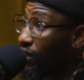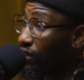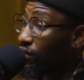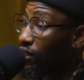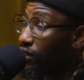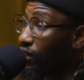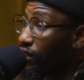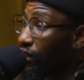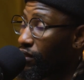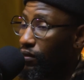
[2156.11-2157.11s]
vice versa,
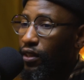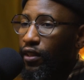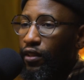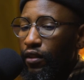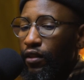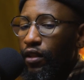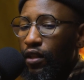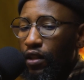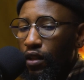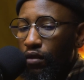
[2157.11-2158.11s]
right?
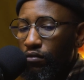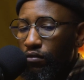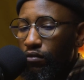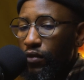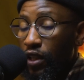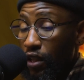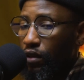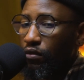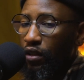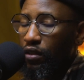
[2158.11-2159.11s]

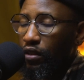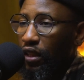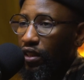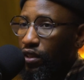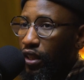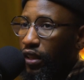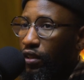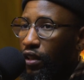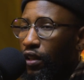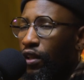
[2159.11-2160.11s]
Yeah, that's a chat.
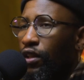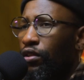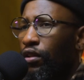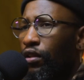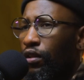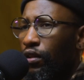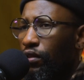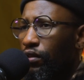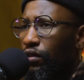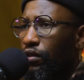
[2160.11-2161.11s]
So
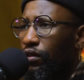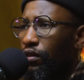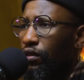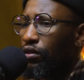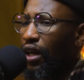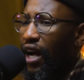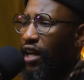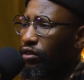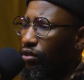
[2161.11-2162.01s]
I had